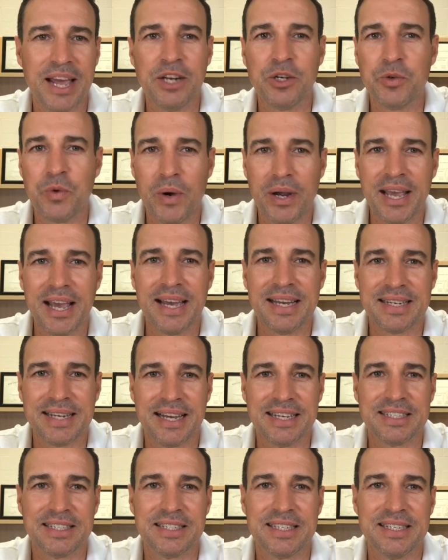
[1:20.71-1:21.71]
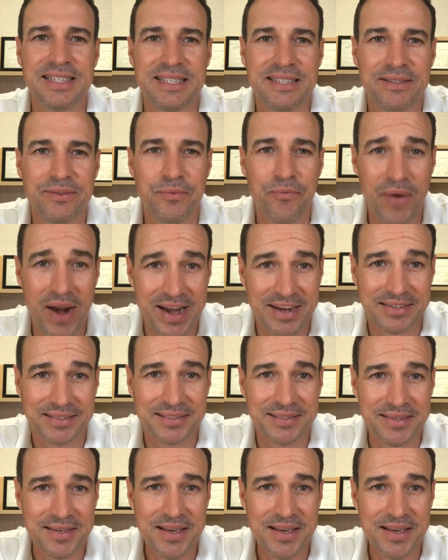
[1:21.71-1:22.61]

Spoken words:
and 28 days to rent.